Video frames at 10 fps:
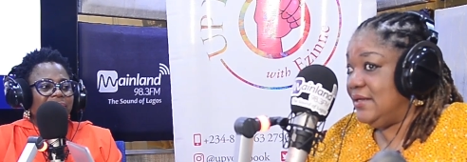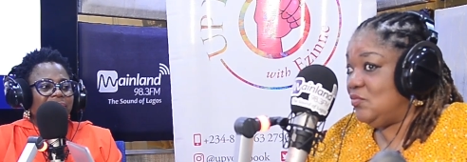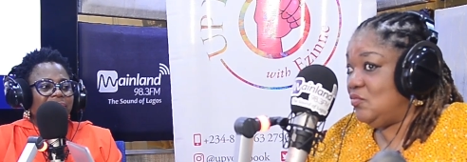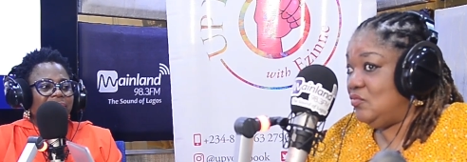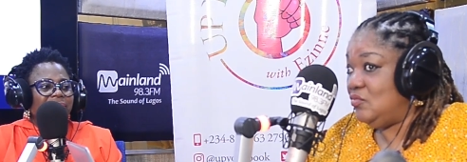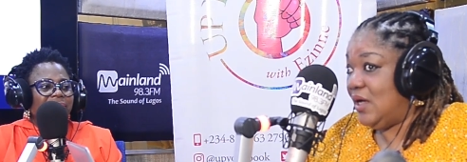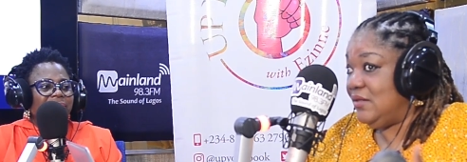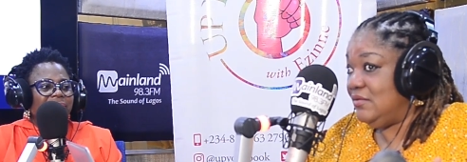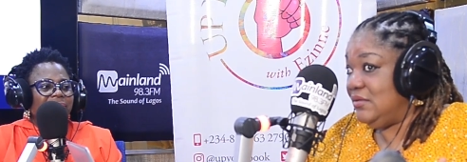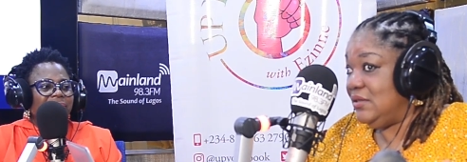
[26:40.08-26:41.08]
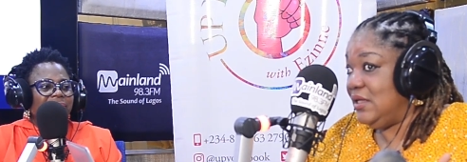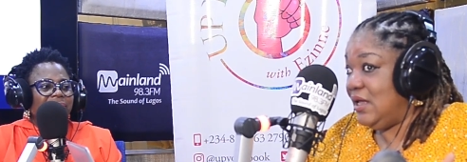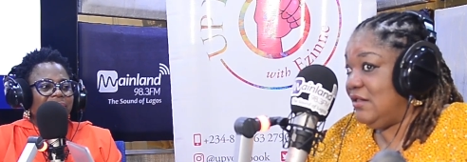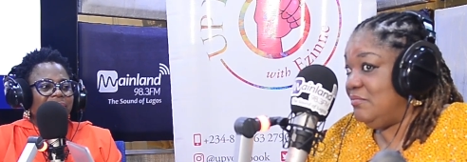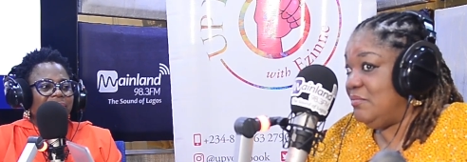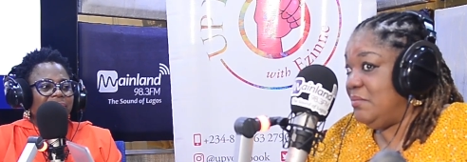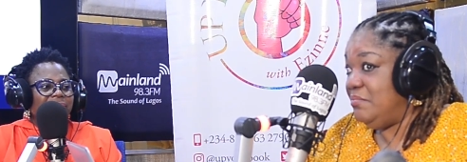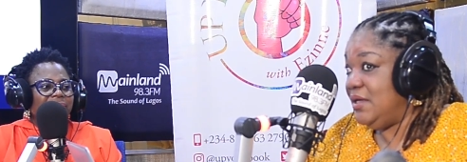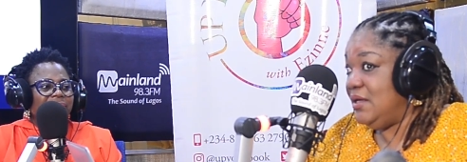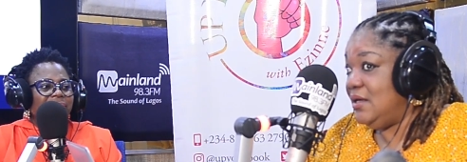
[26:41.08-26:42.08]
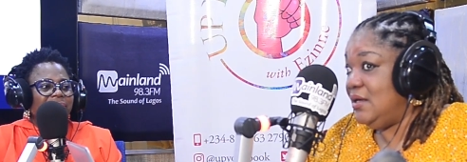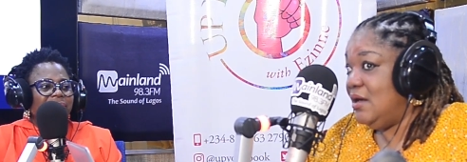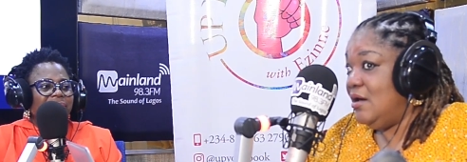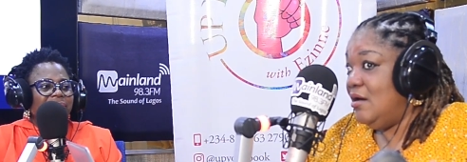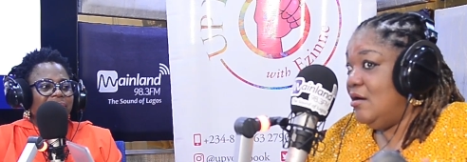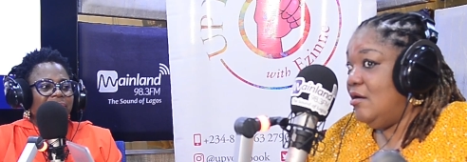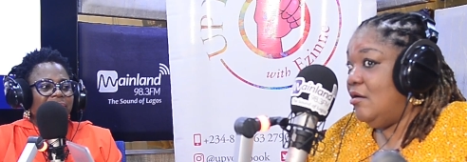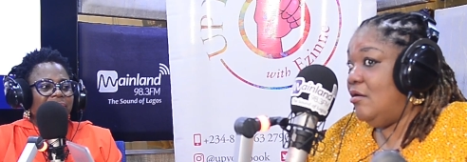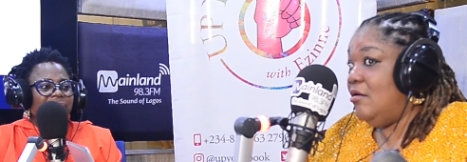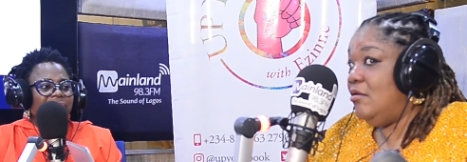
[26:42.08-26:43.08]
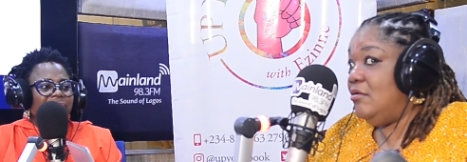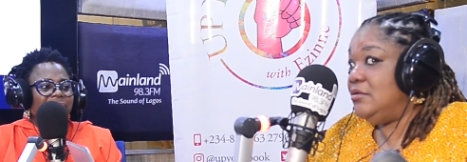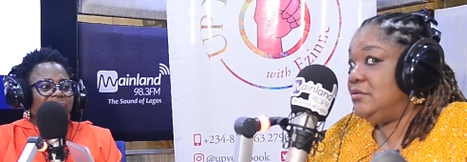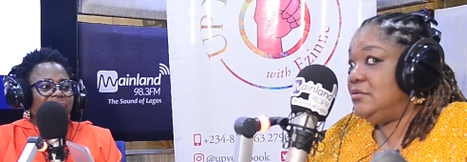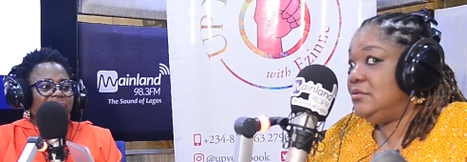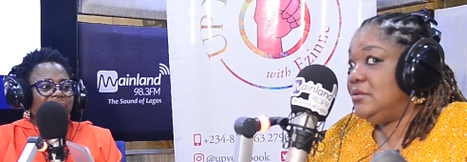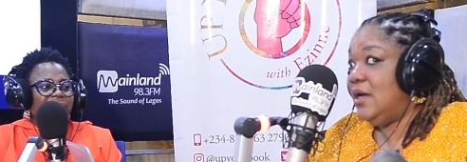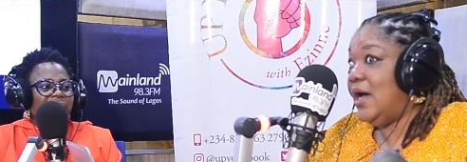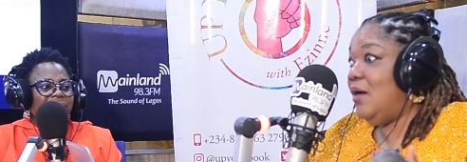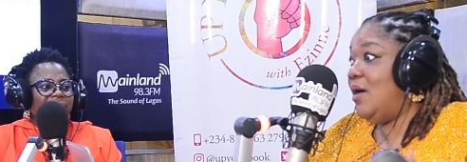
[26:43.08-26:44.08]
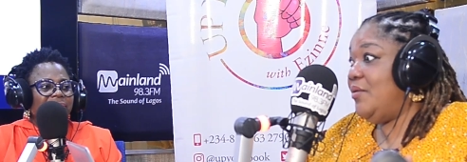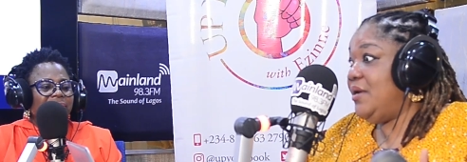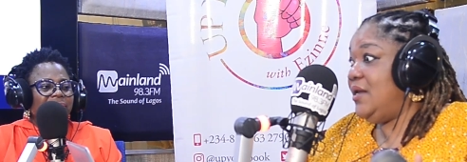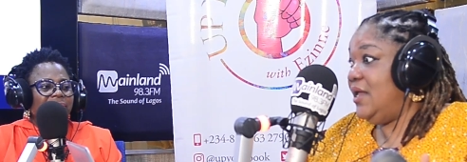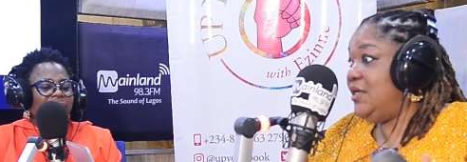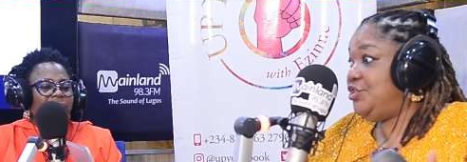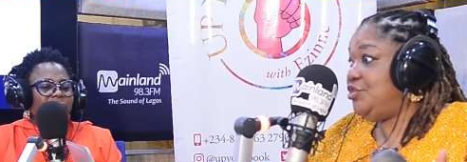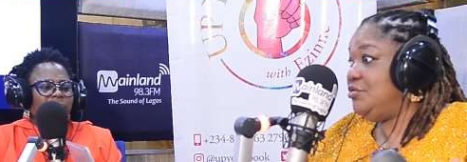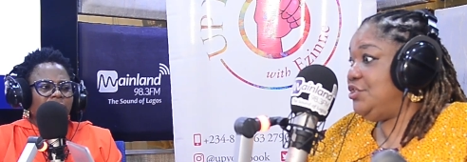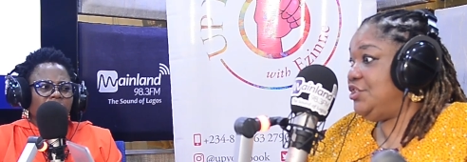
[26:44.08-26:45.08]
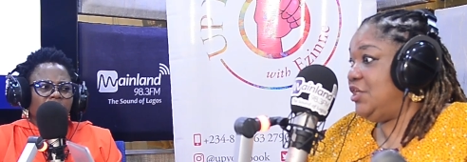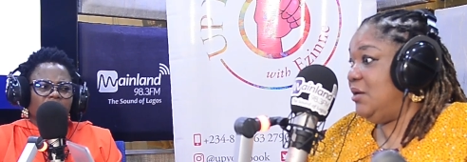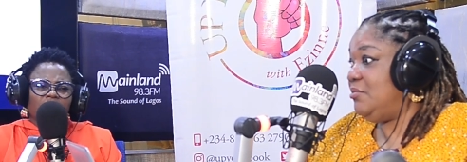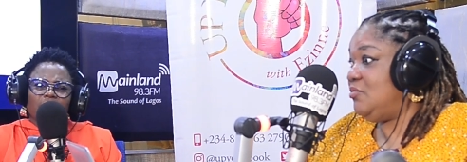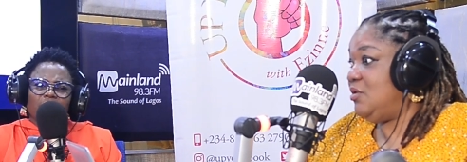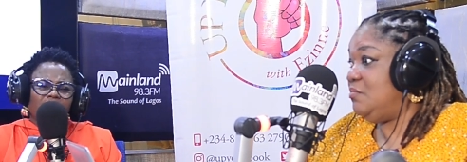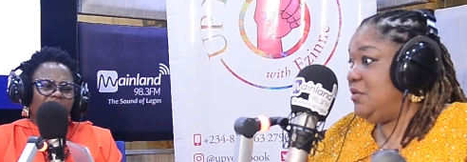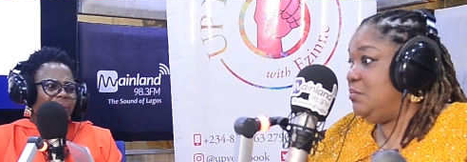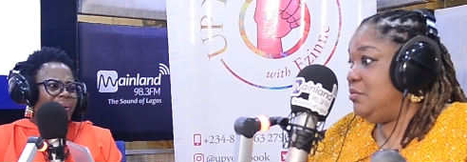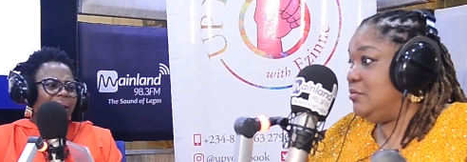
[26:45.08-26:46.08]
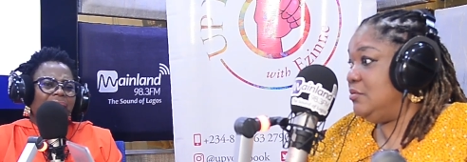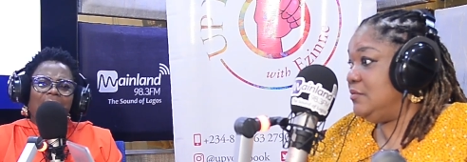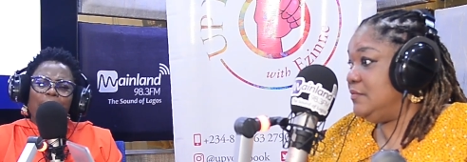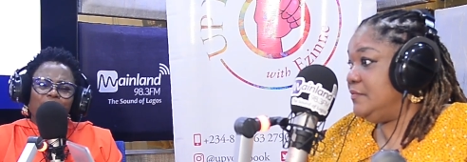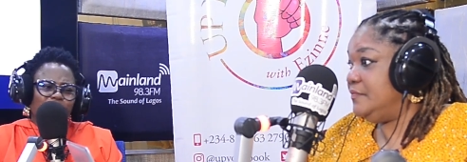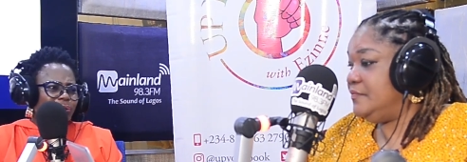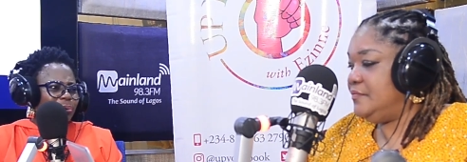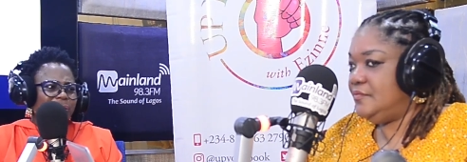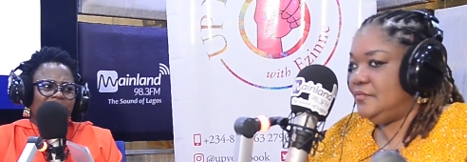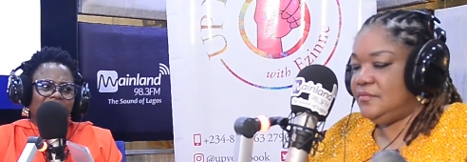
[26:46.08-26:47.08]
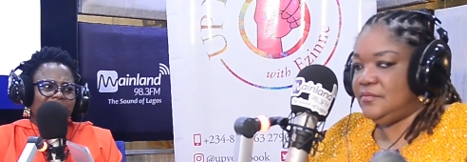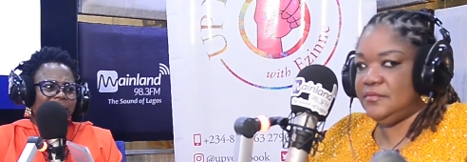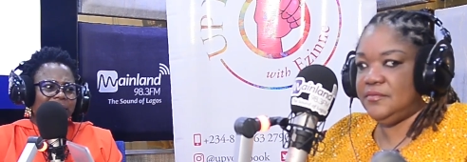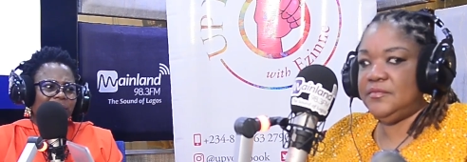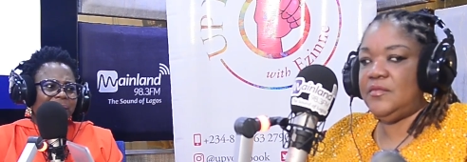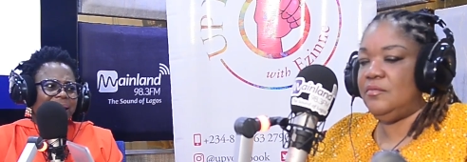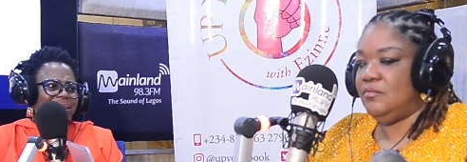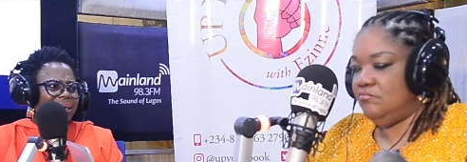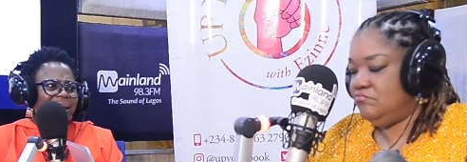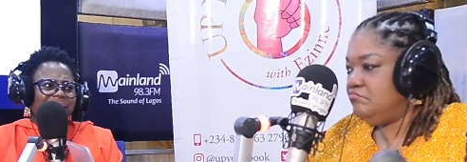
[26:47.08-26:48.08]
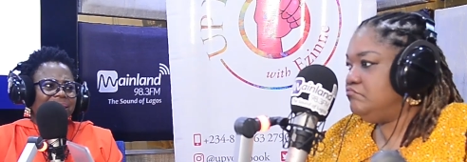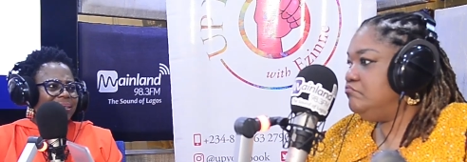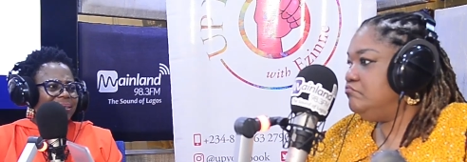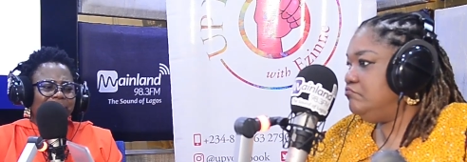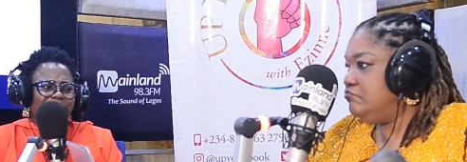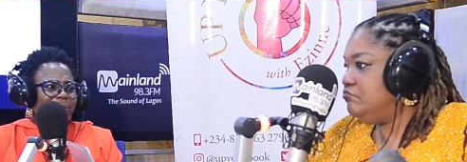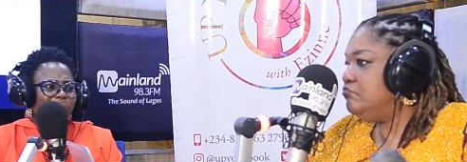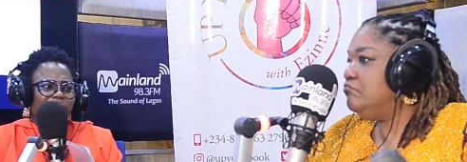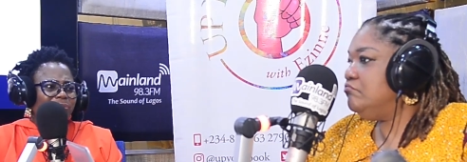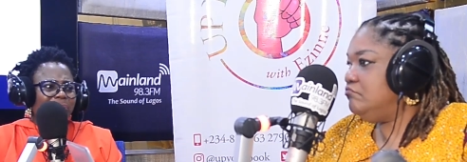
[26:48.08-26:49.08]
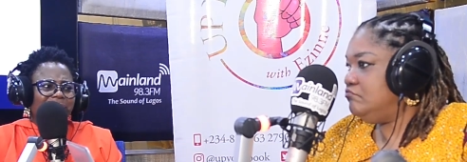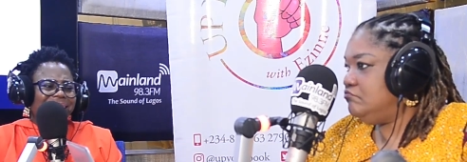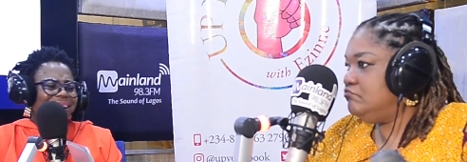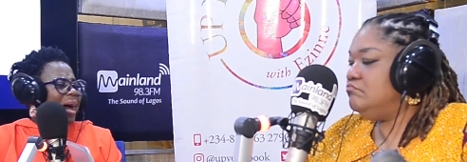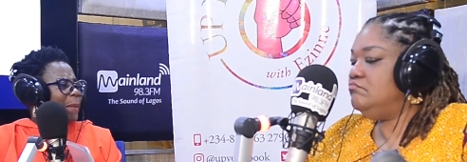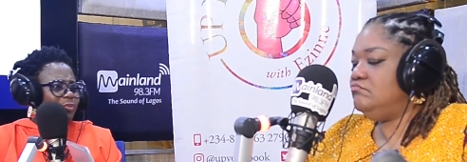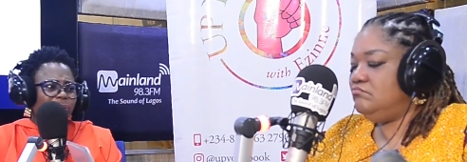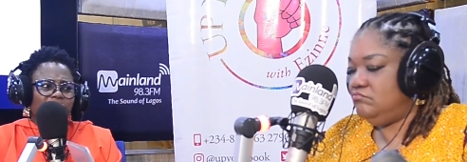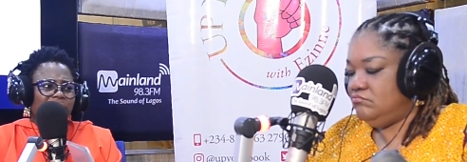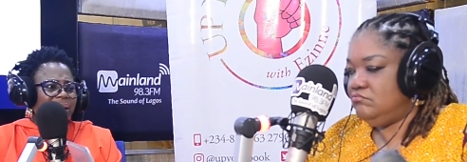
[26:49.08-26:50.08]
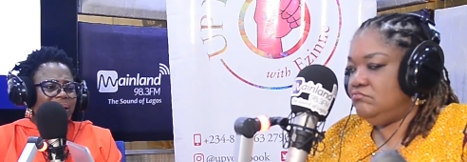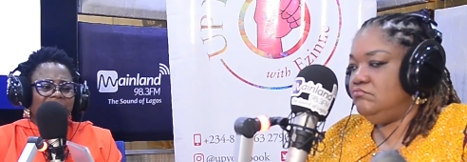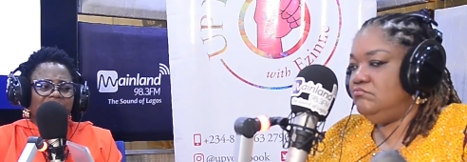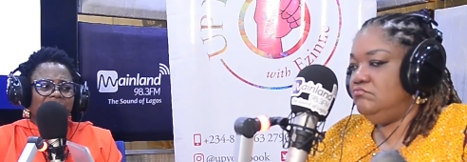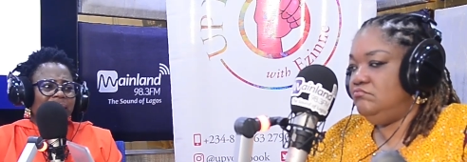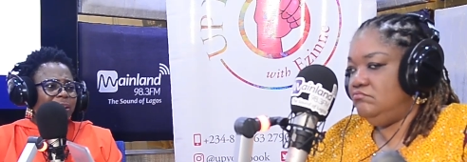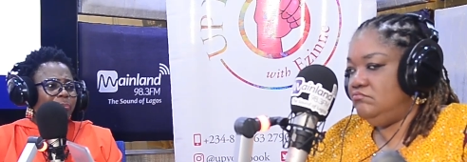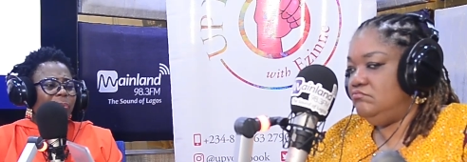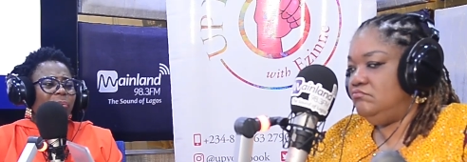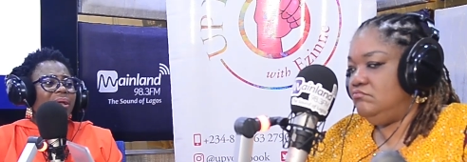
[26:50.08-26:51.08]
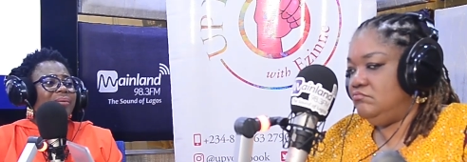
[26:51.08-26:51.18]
Speaker 1: as, as the case may be, on our relationships
Speaker 2: with people. Absolutely. You can't take it away from that. Absolutely. Mm. The people